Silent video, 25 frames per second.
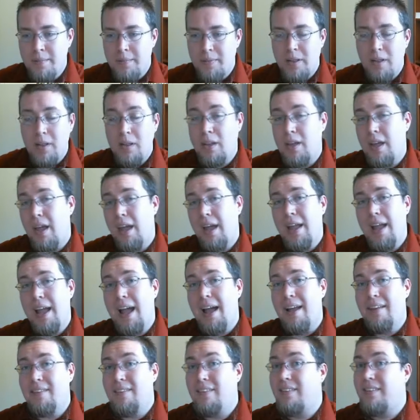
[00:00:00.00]
Okay,
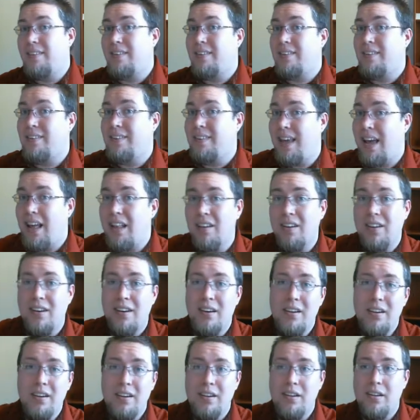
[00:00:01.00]
as a
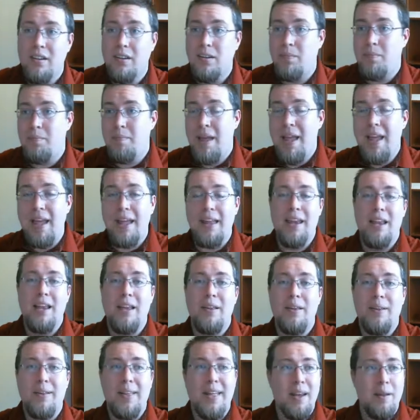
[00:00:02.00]
seller, man,
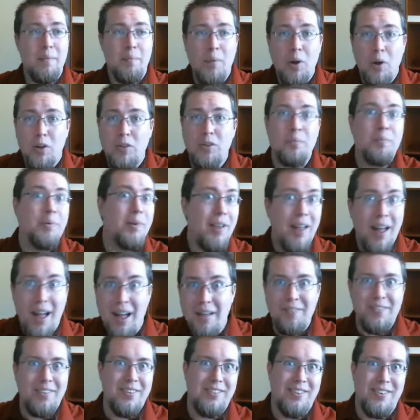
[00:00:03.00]
you're getting multiple
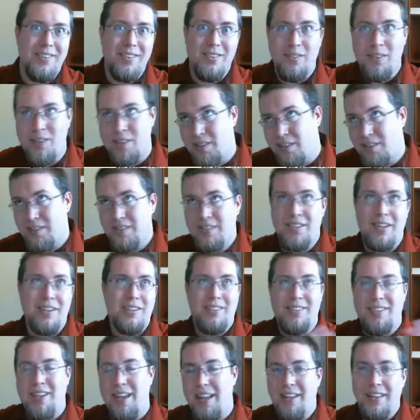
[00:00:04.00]
offer situations. They're
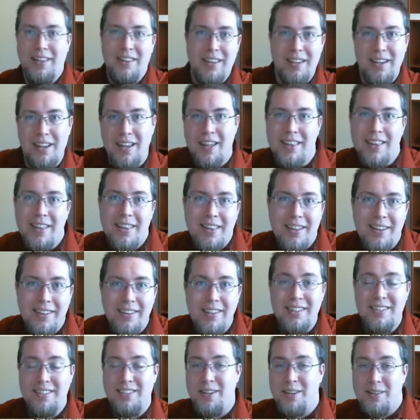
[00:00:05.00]
selling the day that they're
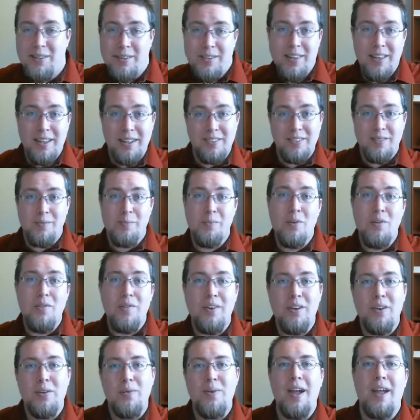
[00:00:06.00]
listed. Things are
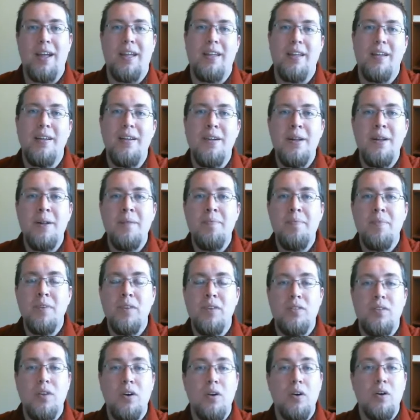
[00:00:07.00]
moving quick.
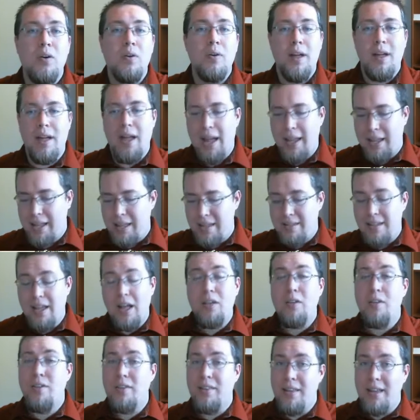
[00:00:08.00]
So I can
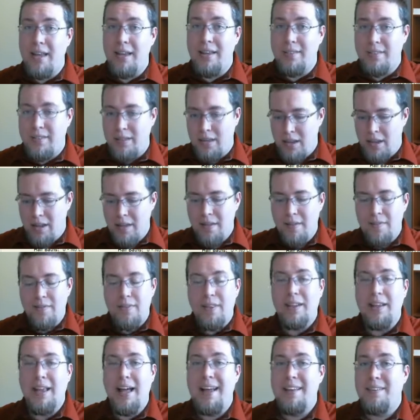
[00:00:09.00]
tell you this, the
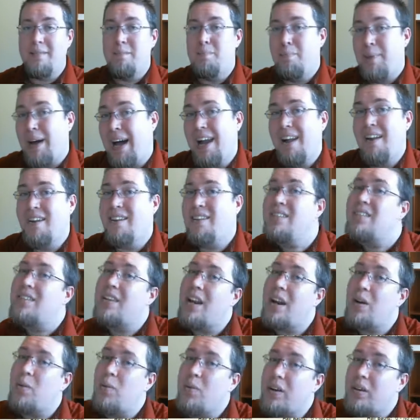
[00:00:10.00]
last buyers that
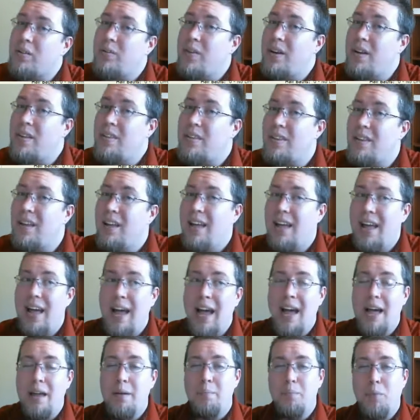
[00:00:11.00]
I worked with
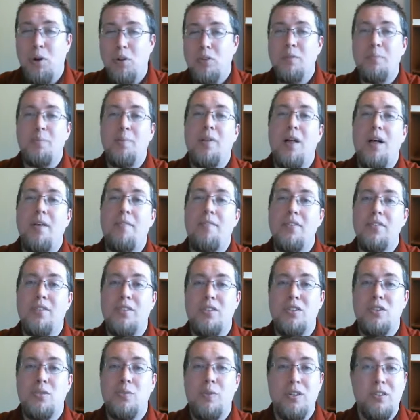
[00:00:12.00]
had multiple offer
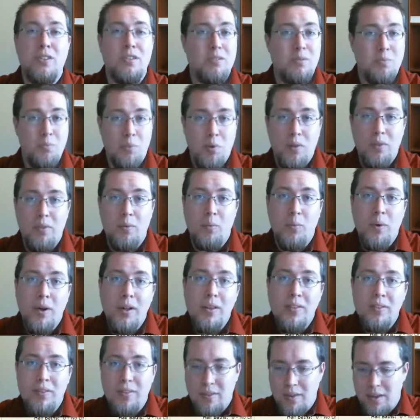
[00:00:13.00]
situations more than
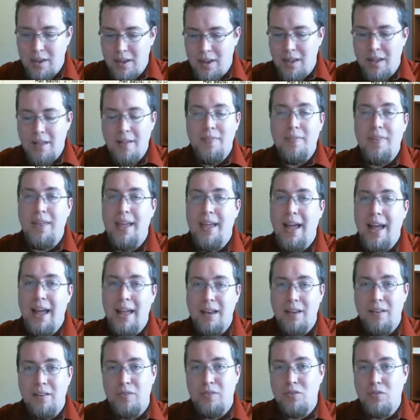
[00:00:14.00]
once. They
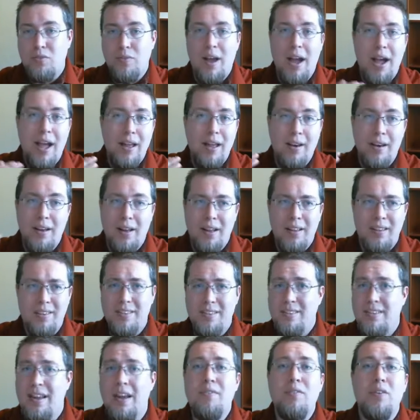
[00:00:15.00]
had tried on
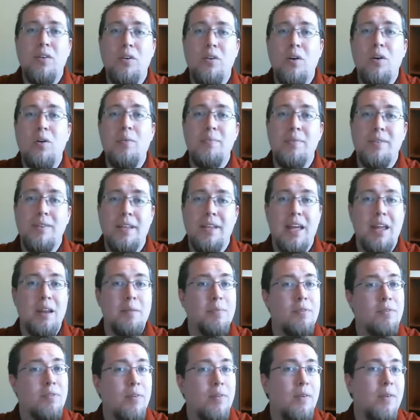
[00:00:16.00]
several homes to get it
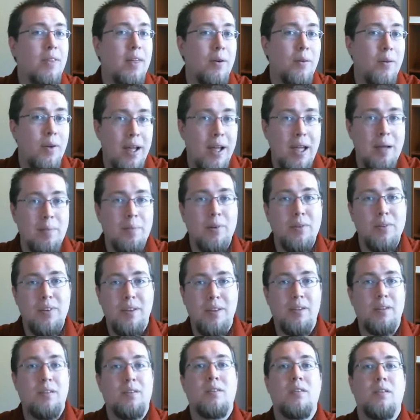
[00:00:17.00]
before they were able
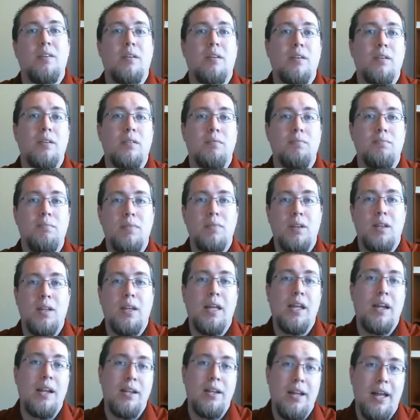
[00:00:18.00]
to
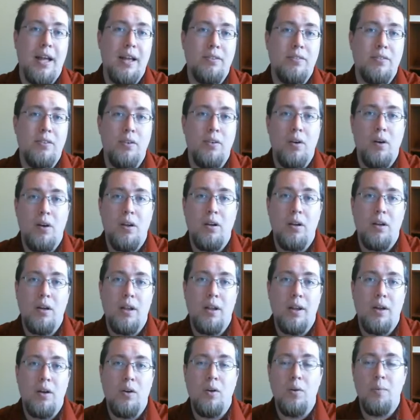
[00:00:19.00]
get into escrow on
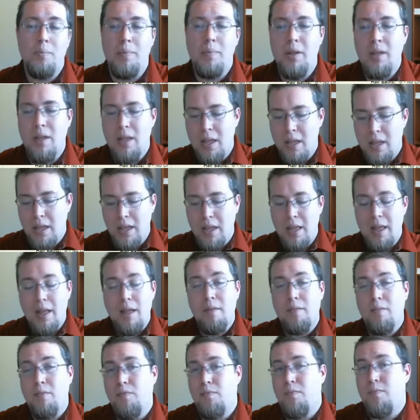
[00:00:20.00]
a home.
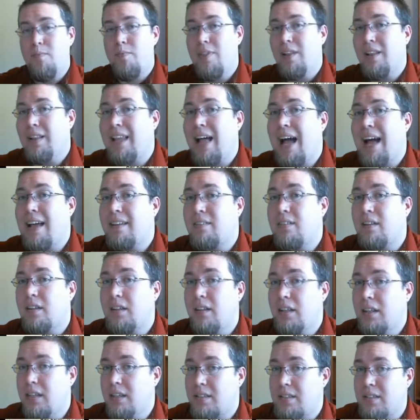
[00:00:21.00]
The last
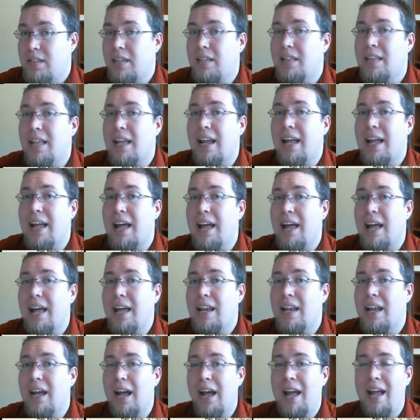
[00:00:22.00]
listing that I
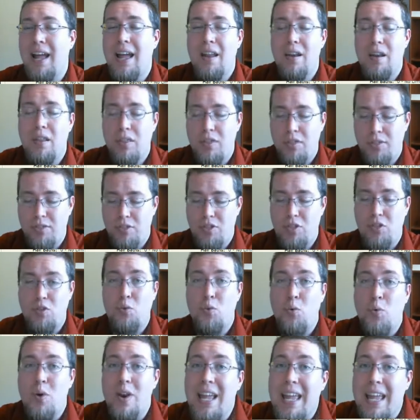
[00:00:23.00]
had
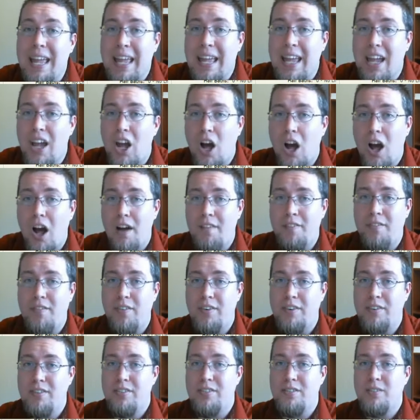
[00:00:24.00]
3
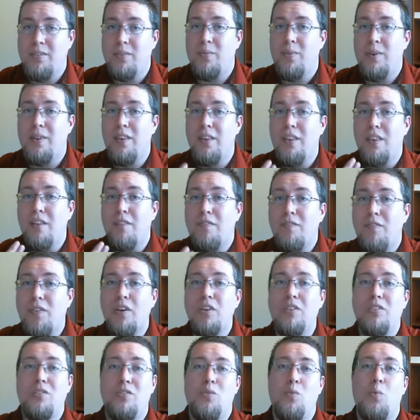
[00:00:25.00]
offers within the
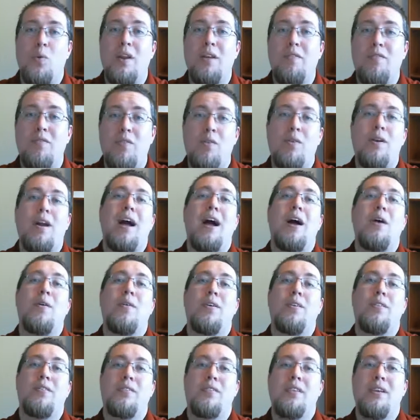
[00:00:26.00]
first 24
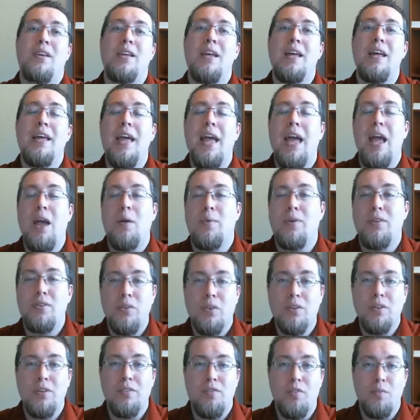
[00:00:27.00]
hours, and we
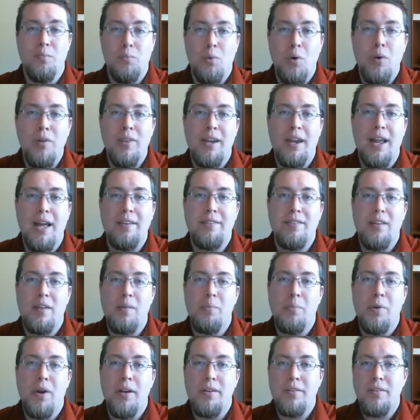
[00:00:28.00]
sold it for more than asking
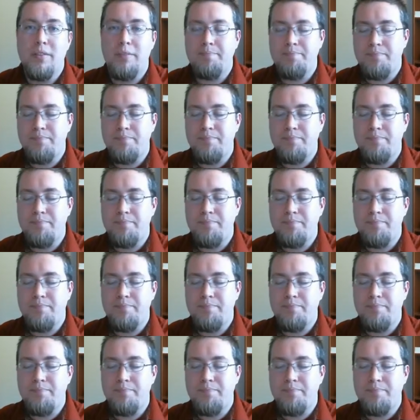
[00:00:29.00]
price.